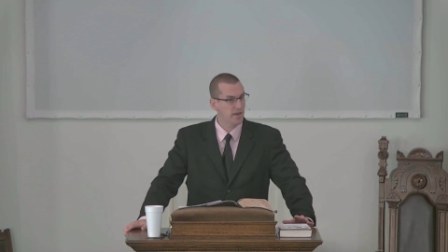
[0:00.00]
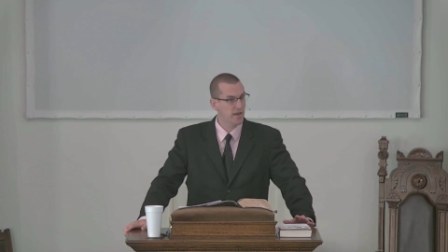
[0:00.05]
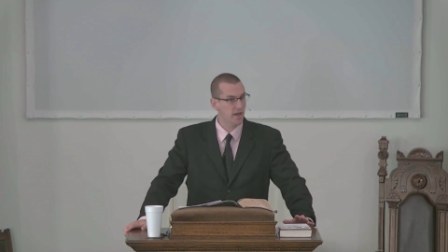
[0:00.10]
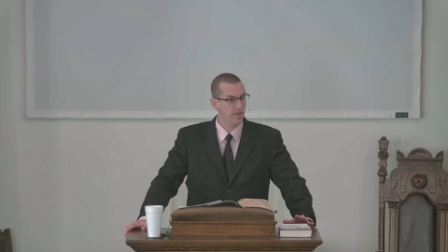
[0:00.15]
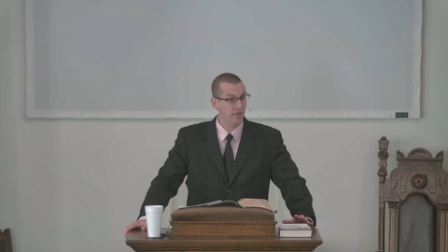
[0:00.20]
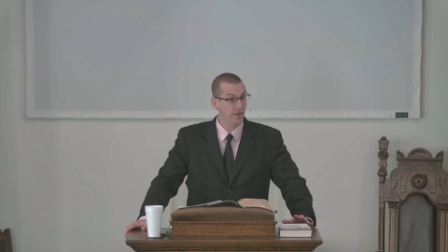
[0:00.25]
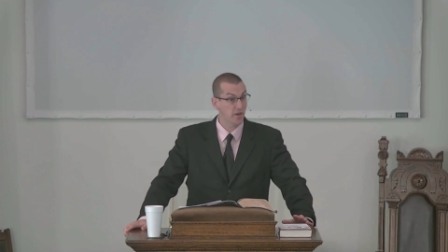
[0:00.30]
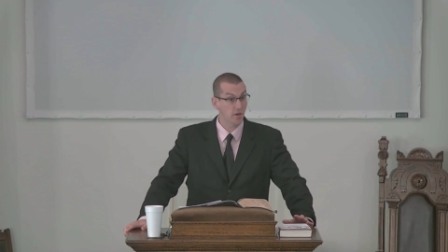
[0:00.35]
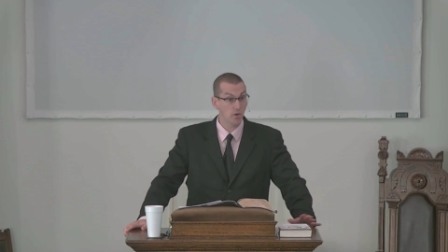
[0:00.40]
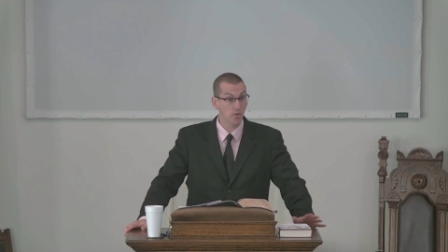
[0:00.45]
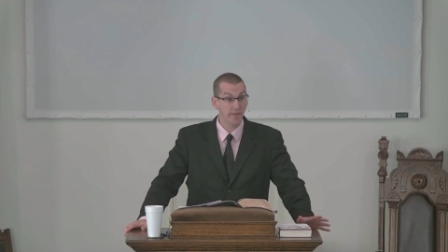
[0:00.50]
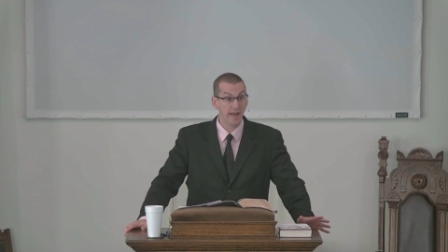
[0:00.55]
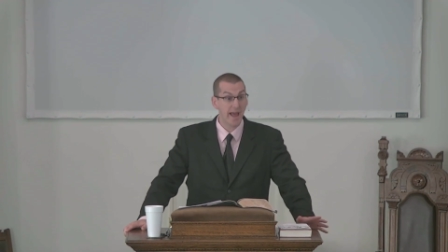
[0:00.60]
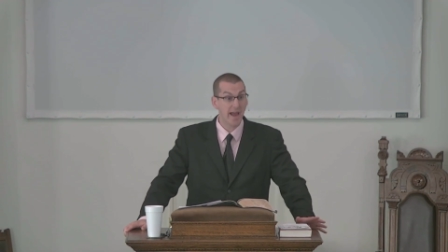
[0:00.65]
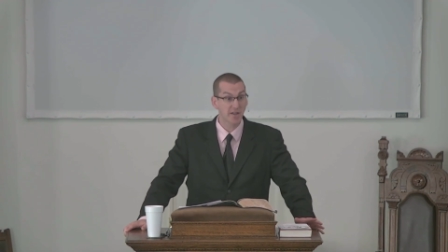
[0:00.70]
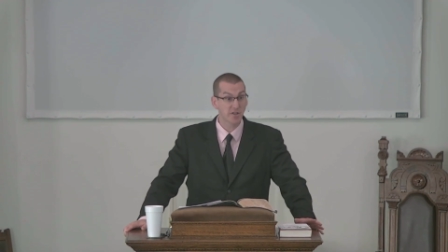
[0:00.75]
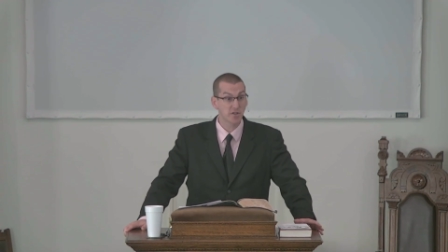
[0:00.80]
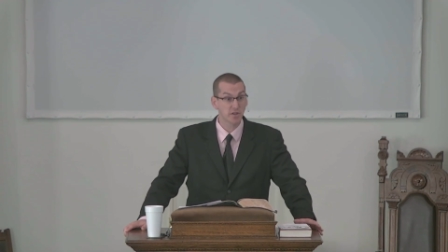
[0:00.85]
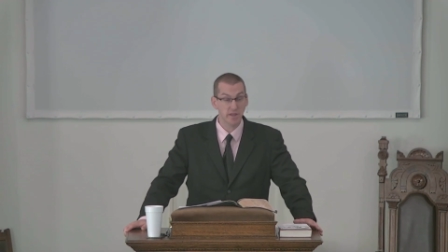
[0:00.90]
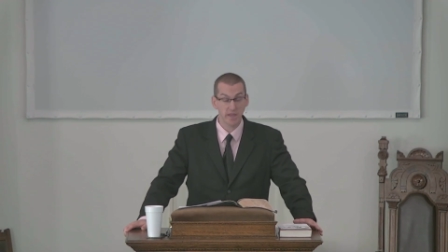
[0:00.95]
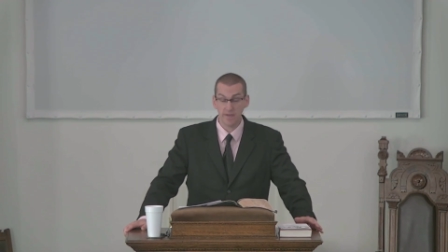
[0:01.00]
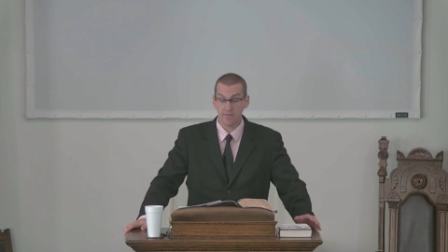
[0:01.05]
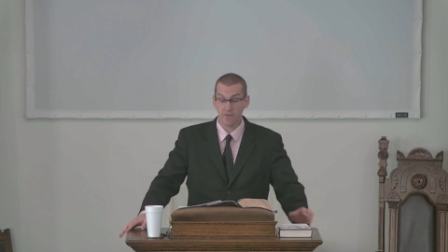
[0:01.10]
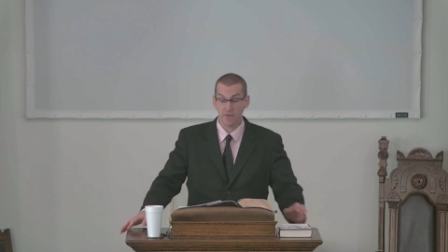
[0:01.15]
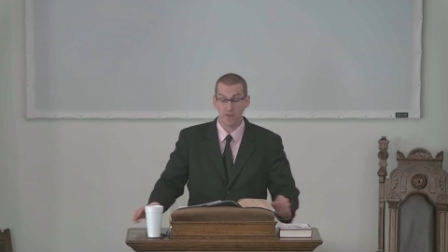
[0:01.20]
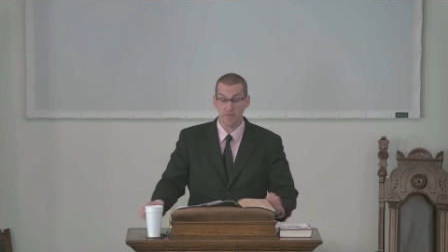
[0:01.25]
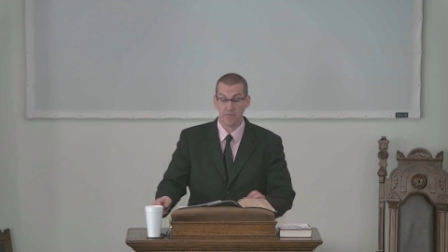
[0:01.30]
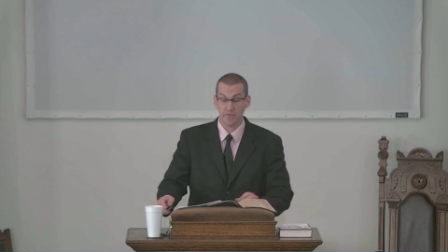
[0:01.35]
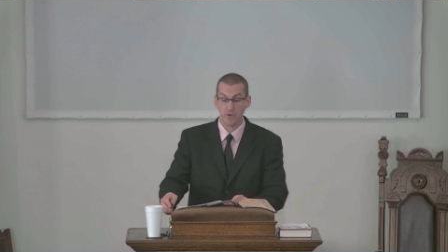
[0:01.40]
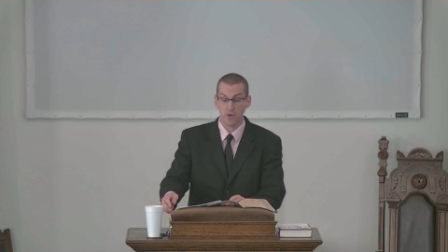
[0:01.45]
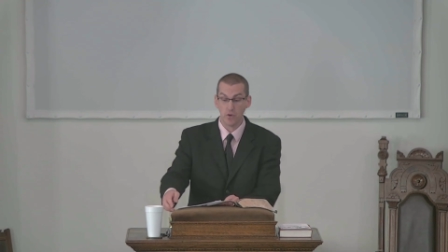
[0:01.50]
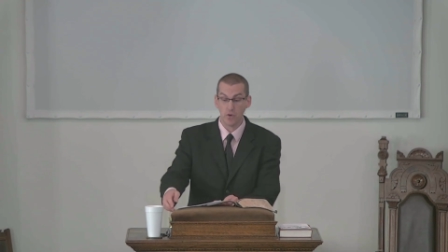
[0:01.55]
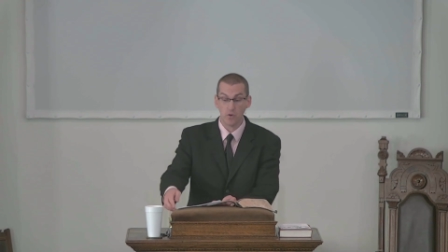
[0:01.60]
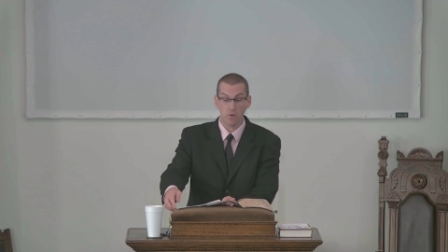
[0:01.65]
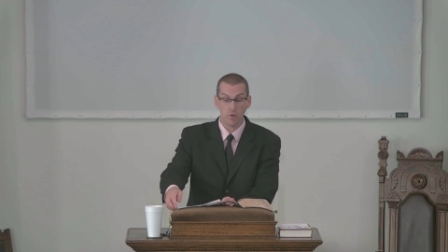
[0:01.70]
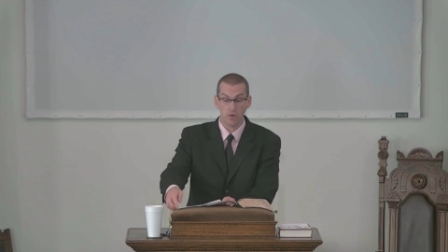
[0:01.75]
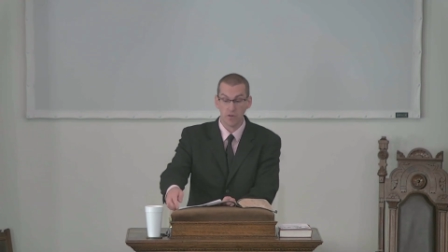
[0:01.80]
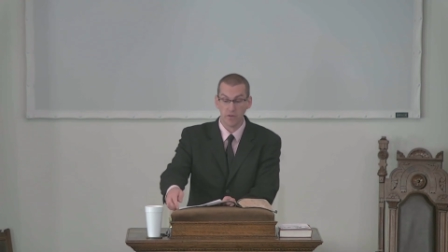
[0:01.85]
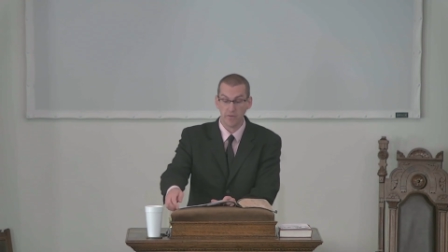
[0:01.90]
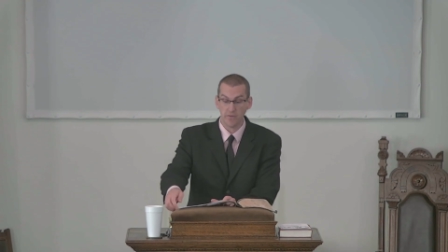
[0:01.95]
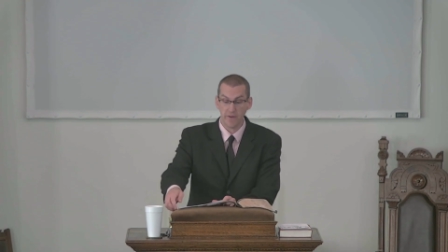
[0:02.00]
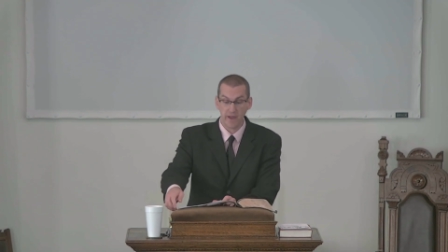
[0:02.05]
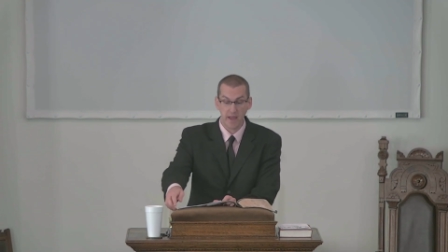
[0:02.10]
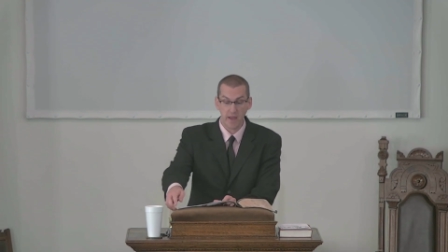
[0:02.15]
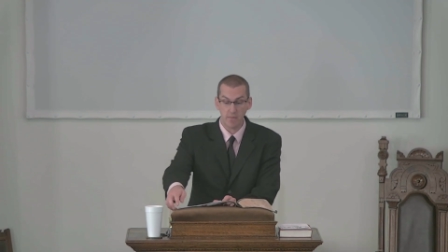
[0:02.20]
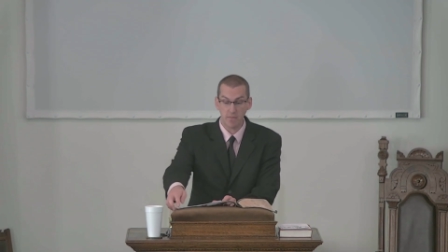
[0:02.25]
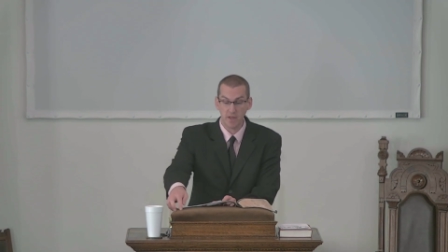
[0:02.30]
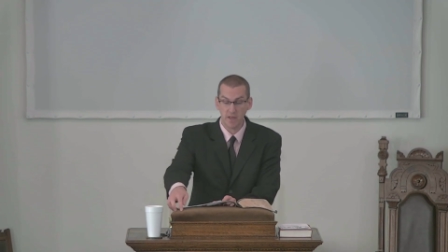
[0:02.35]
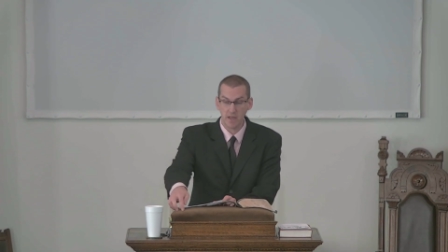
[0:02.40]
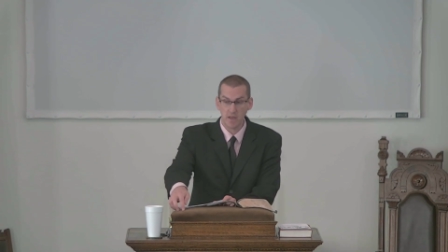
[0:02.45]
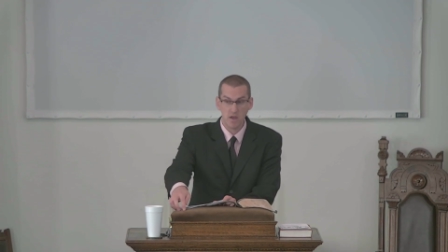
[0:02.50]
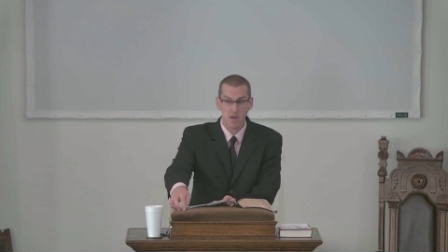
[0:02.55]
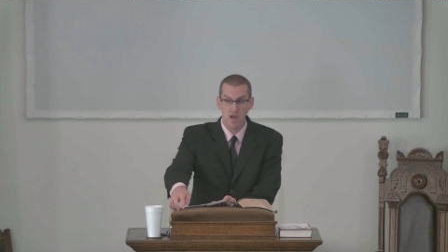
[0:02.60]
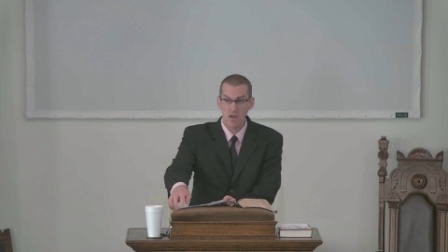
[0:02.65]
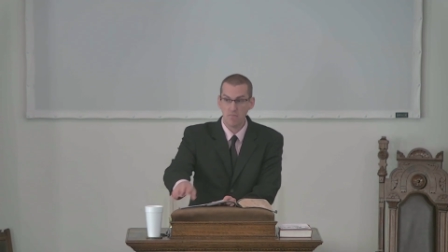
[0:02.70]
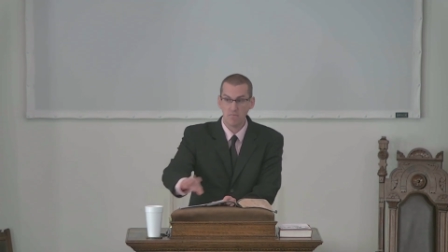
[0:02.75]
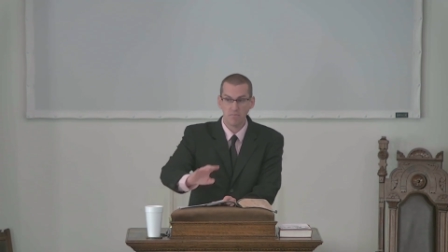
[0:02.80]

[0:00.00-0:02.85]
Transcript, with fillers: It had nothing to do with actually the, even the funeral or the family,